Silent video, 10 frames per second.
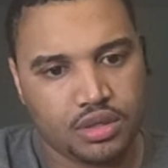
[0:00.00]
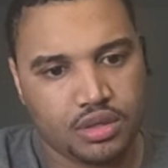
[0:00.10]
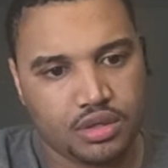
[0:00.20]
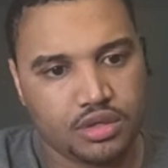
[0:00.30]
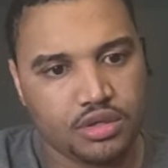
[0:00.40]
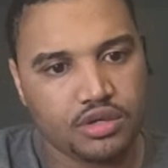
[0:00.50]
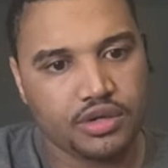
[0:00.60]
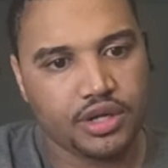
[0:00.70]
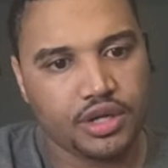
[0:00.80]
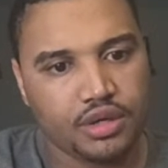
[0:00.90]

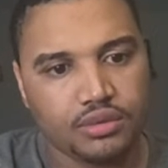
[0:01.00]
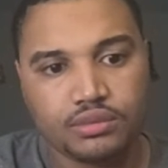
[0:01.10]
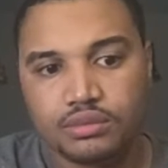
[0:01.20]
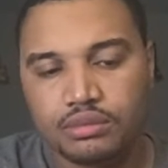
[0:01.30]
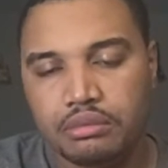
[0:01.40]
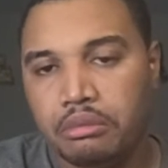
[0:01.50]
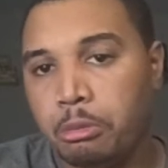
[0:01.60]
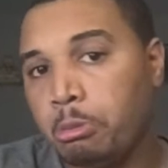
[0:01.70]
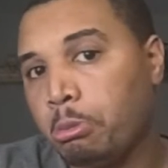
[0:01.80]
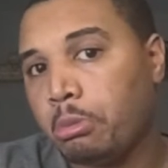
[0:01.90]
Urayo?
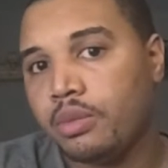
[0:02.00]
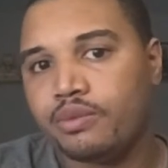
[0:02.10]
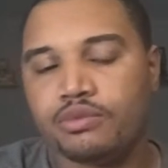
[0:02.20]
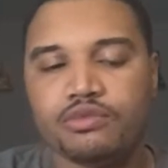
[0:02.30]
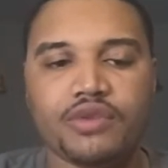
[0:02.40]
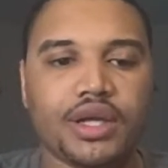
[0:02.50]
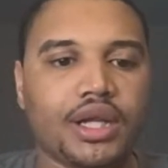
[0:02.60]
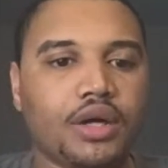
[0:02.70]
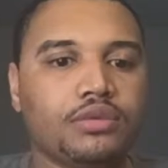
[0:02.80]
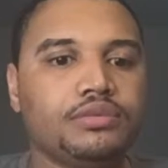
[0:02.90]
Find out.
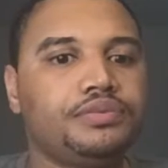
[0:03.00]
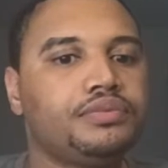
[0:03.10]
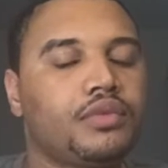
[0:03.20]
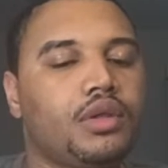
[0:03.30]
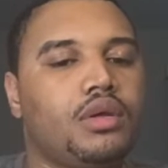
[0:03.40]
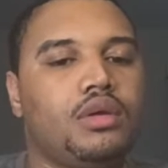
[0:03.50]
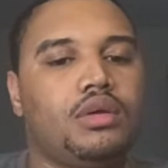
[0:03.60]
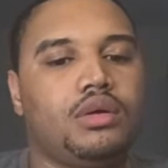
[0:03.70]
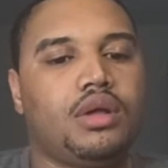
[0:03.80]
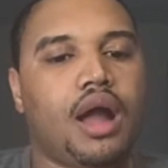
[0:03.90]

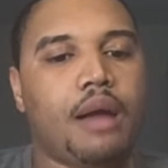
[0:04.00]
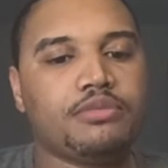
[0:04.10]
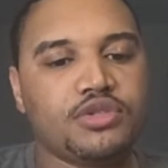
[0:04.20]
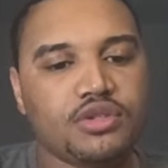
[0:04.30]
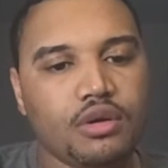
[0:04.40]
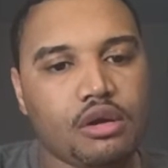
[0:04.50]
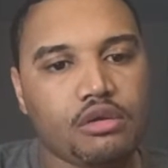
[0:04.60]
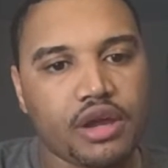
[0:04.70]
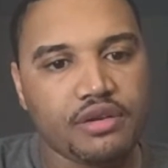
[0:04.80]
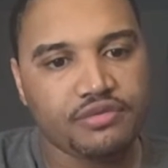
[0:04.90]
I'm so
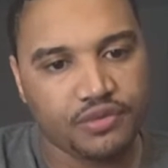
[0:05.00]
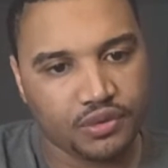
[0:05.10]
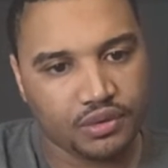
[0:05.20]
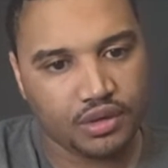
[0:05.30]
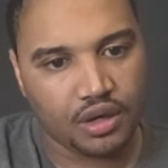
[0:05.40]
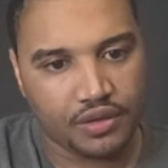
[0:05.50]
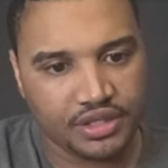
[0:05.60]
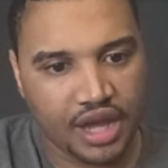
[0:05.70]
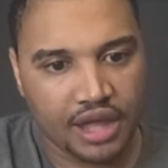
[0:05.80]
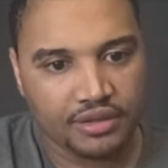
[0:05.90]
grateful. Oh, this
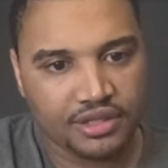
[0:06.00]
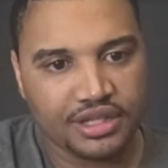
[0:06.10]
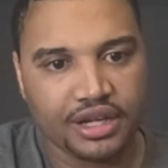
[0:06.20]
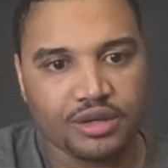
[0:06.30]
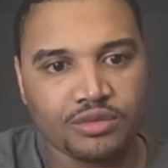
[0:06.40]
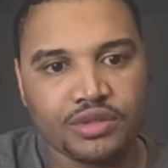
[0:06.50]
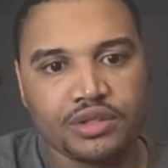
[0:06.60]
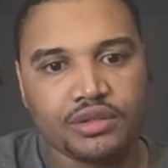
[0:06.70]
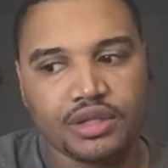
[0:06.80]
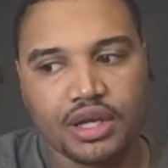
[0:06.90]
guy looks like a
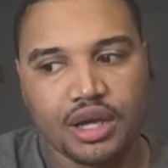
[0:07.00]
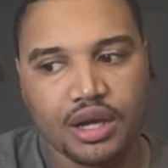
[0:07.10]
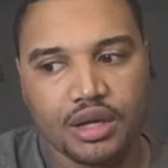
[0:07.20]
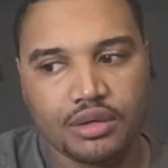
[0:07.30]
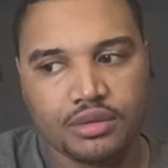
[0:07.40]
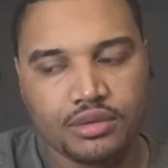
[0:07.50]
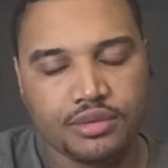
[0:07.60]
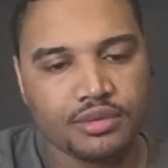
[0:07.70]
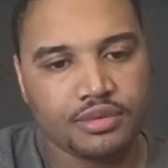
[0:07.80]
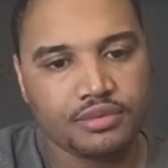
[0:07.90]
real
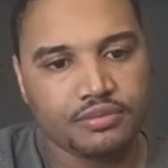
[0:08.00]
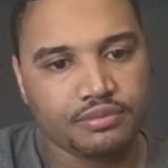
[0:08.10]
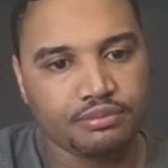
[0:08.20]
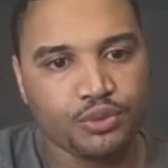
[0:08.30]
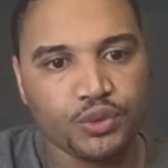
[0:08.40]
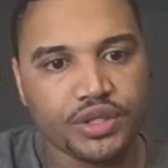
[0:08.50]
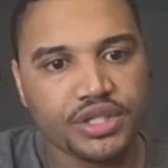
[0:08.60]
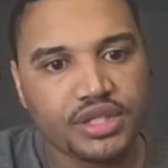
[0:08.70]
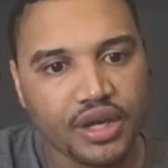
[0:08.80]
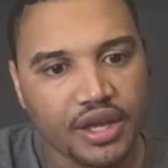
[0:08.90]
Buddhist type.